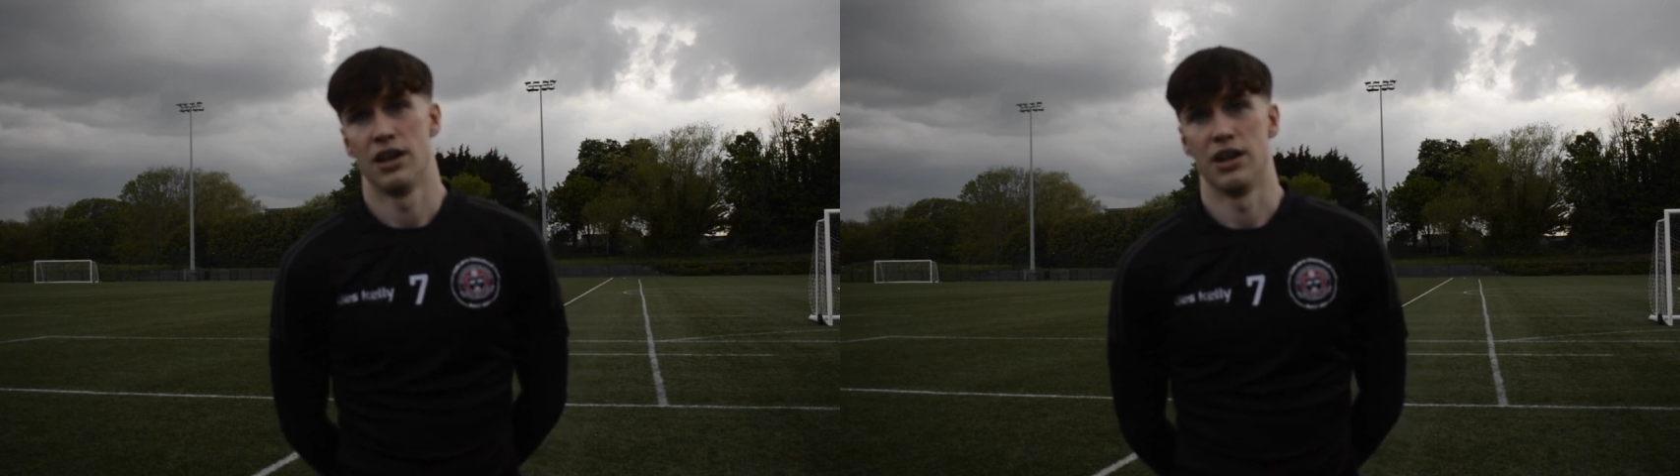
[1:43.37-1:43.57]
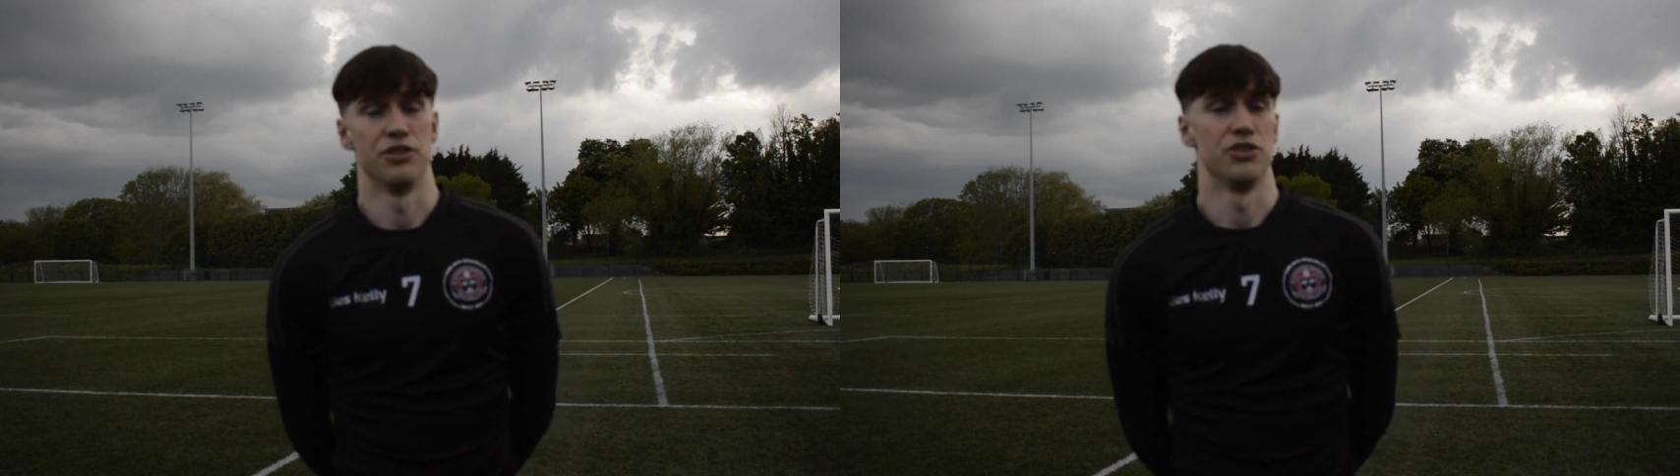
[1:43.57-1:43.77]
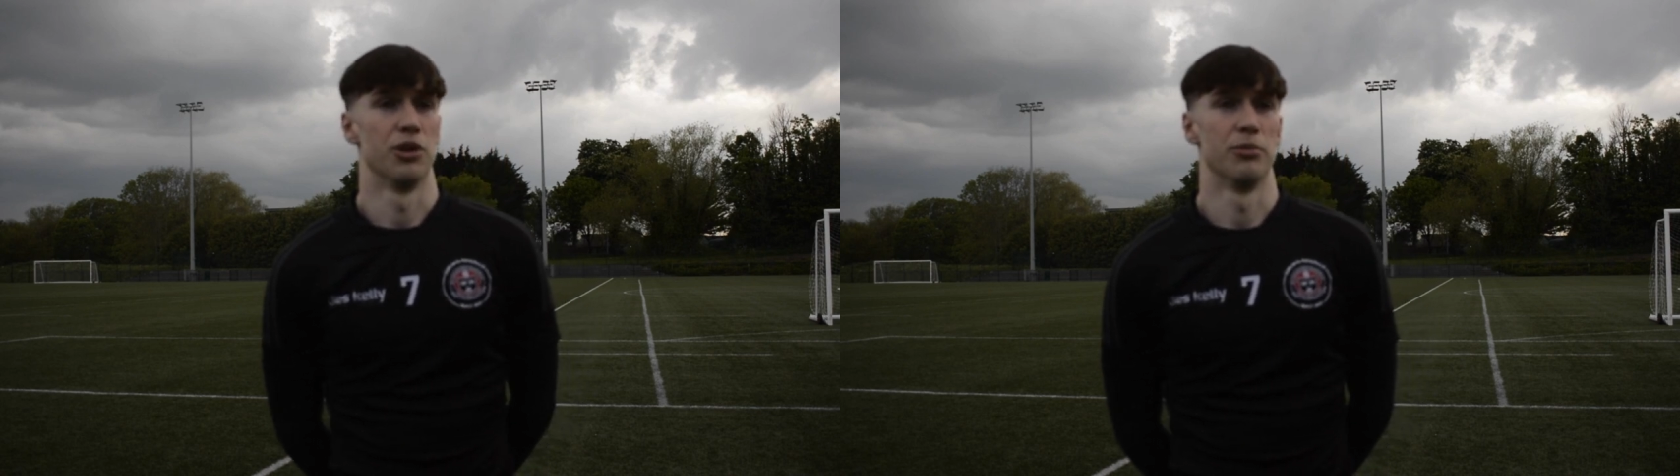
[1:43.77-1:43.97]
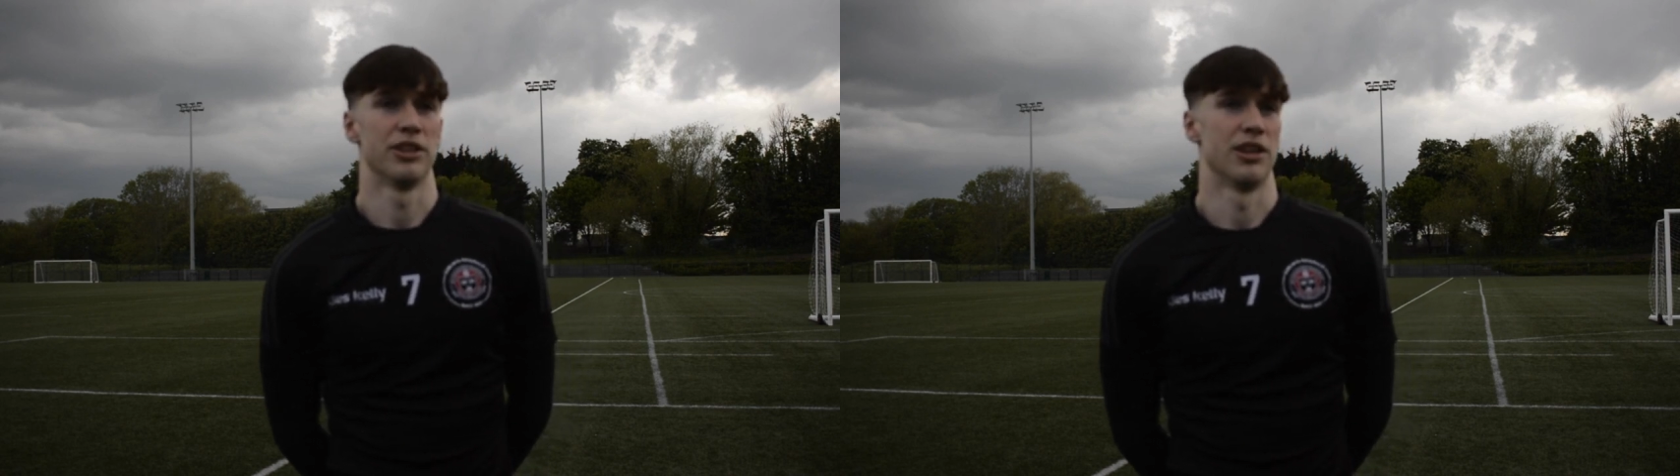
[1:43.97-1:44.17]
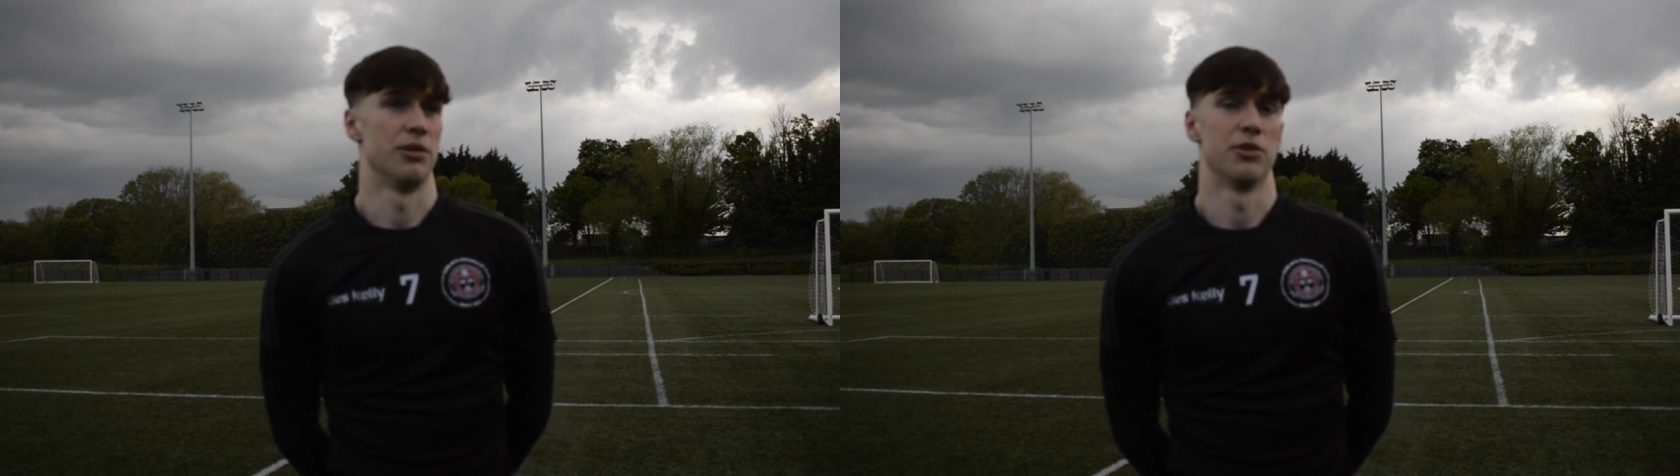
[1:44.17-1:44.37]
I enjoyed my
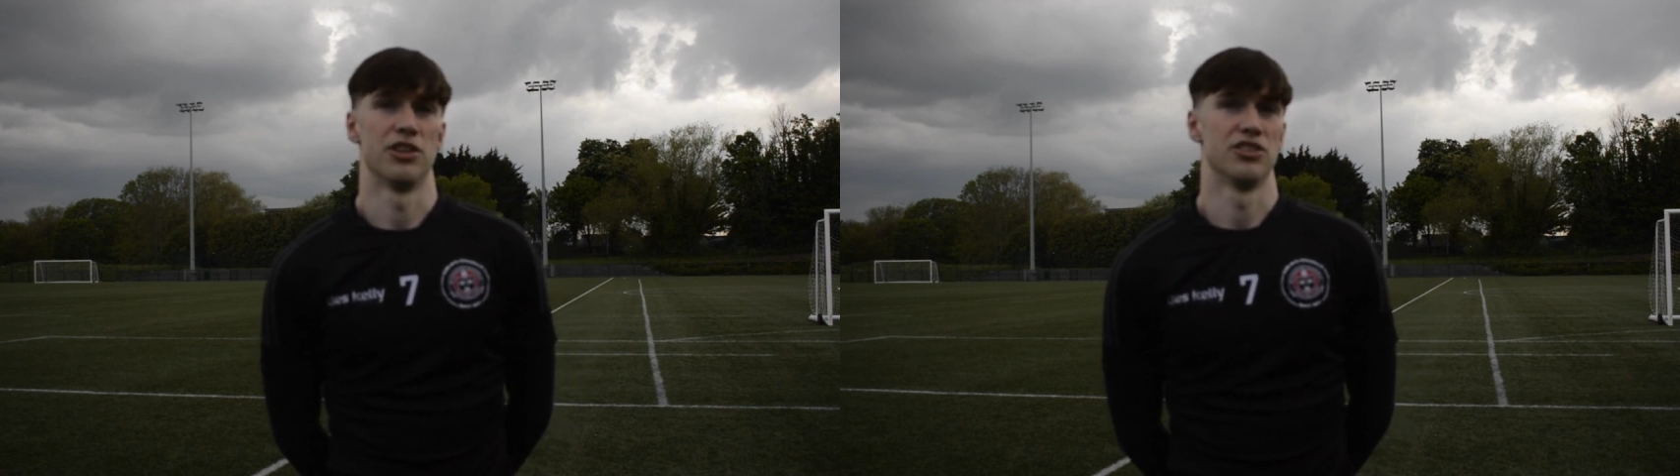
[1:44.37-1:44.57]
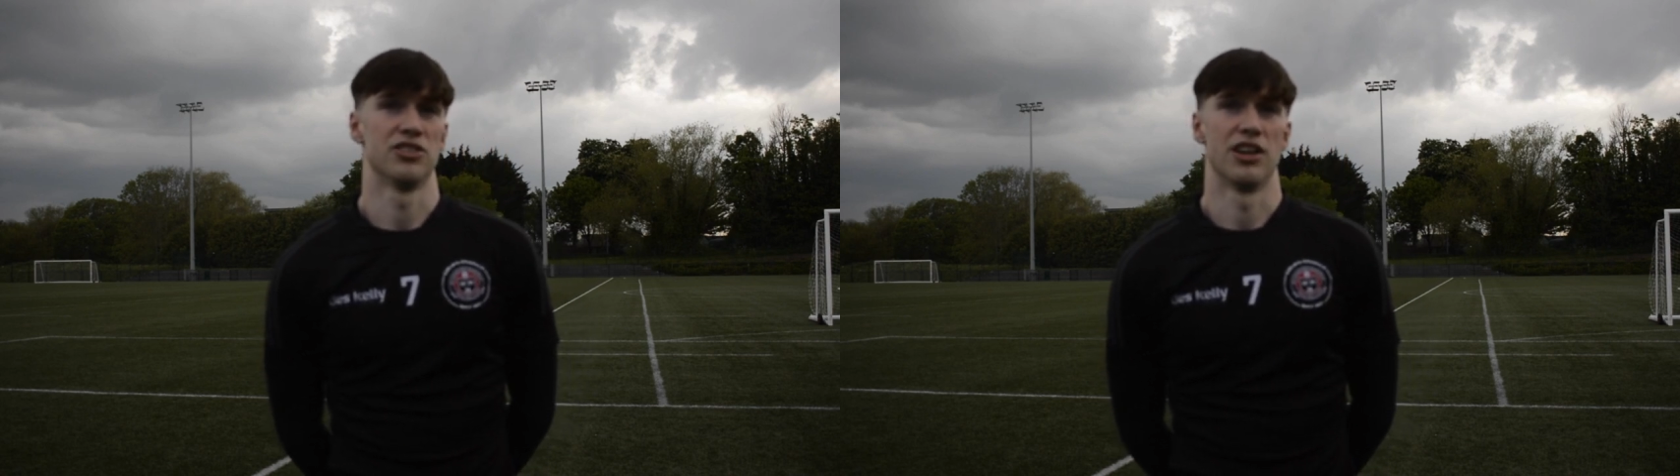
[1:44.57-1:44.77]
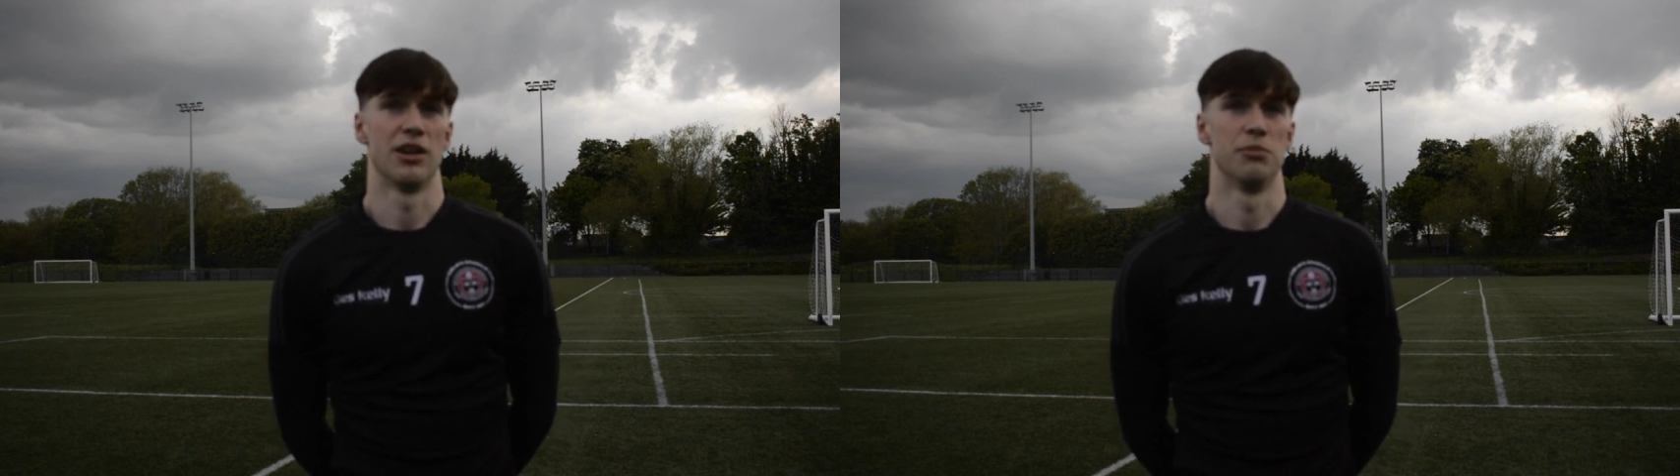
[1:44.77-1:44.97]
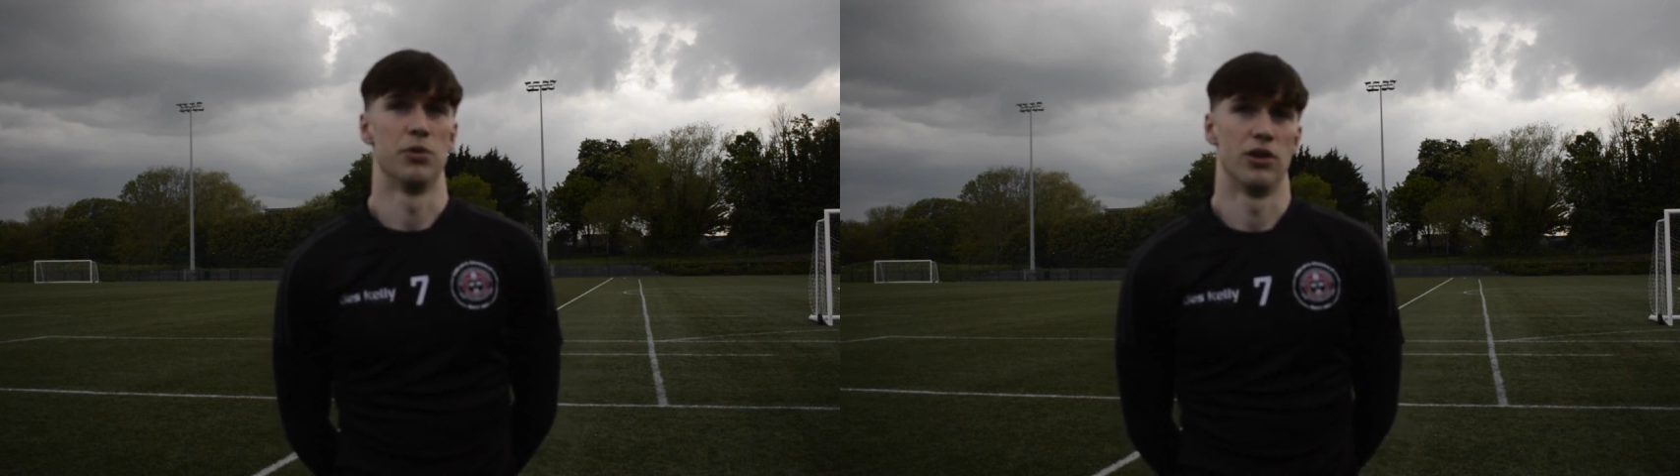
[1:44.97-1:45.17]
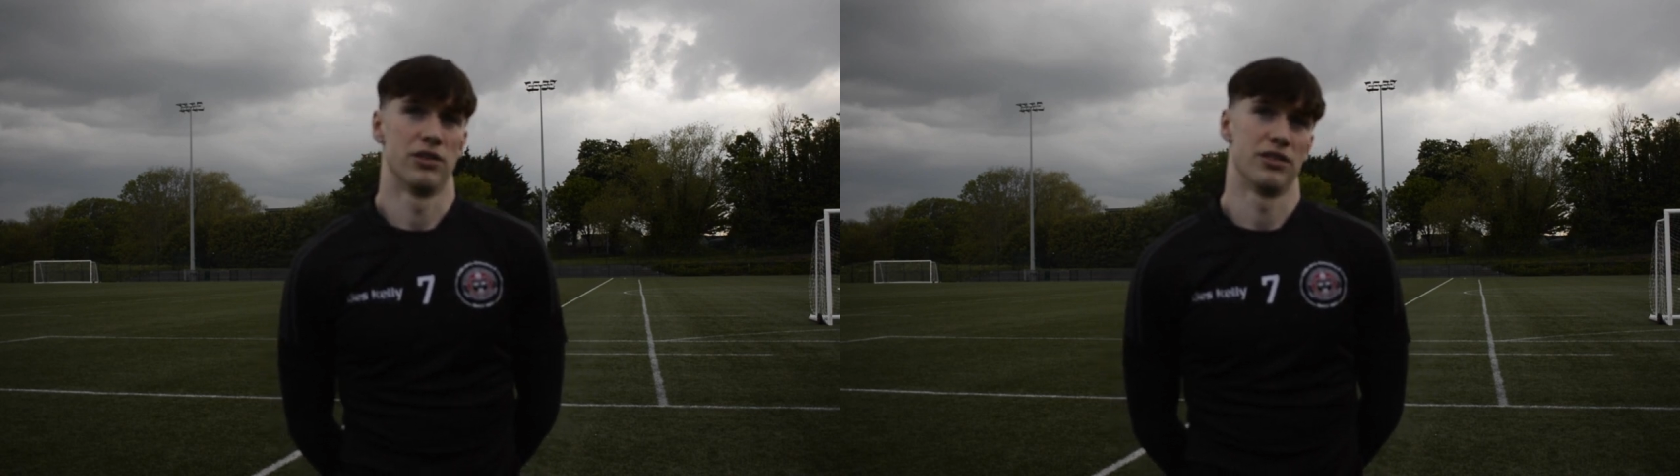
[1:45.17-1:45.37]
time, as I said,
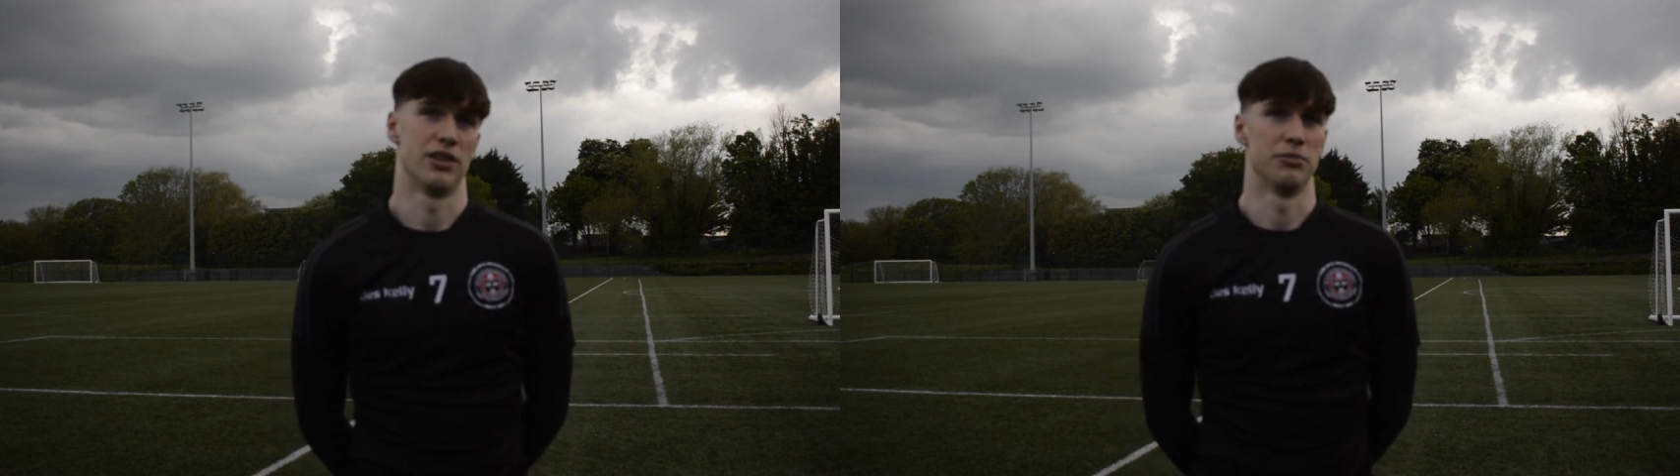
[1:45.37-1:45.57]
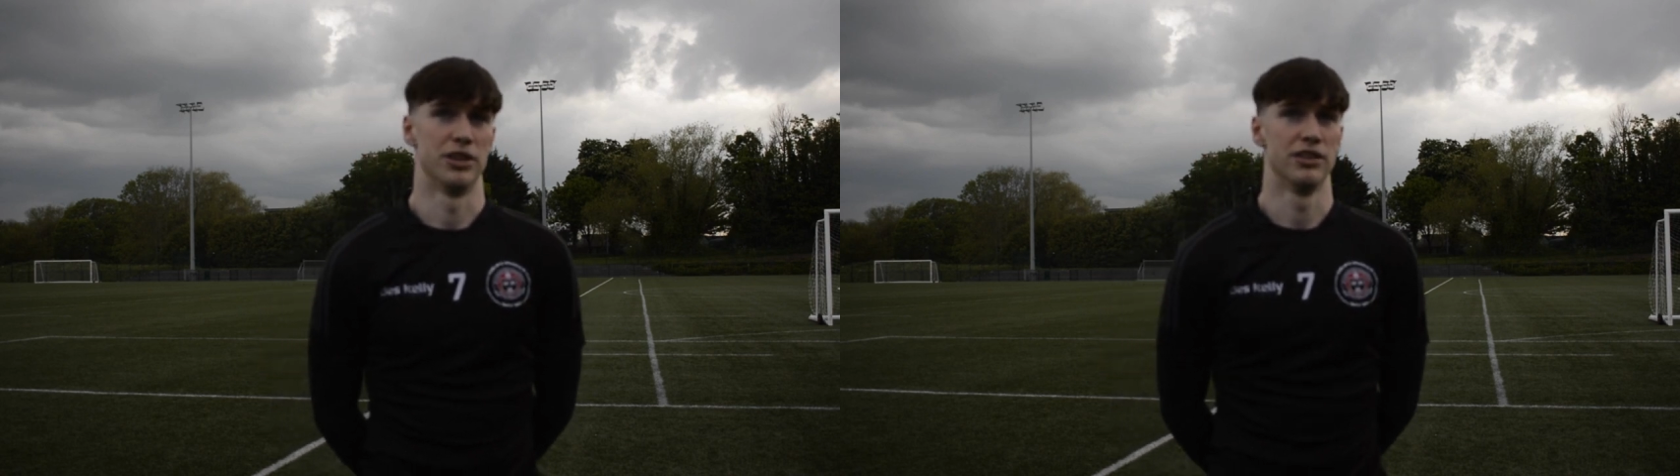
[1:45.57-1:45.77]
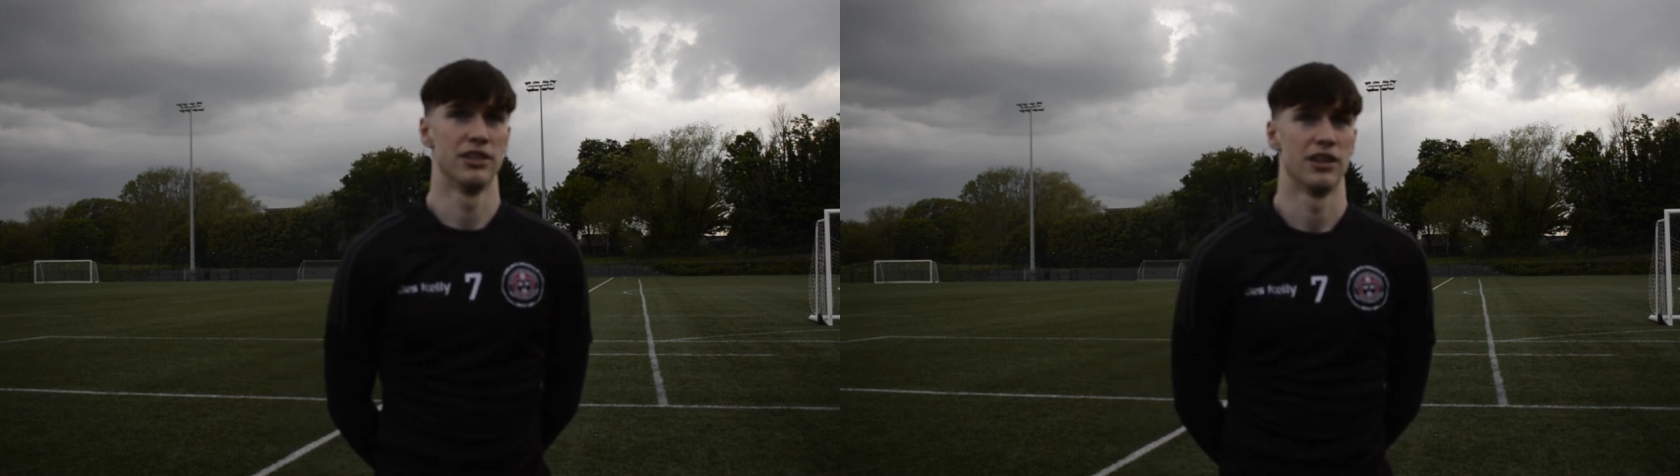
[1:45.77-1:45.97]
but I mean,